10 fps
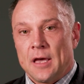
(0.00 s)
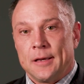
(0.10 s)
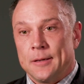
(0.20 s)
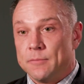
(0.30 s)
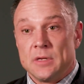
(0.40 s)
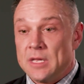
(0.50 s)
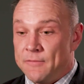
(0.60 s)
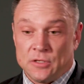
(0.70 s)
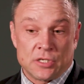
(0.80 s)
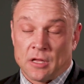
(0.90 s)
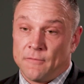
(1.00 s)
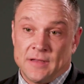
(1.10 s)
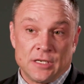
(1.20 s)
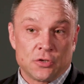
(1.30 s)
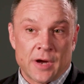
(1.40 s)
um, even solid
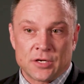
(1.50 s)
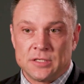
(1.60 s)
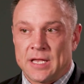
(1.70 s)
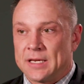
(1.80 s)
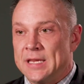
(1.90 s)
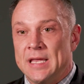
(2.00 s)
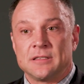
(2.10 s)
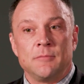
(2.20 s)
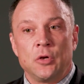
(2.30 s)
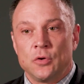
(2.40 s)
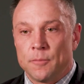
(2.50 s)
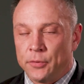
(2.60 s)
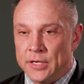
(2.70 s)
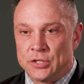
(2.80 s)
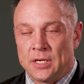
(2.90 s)
phase extraction techniques,
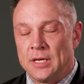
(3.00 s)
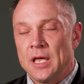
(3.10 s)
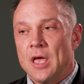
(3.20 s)
immunodepletion,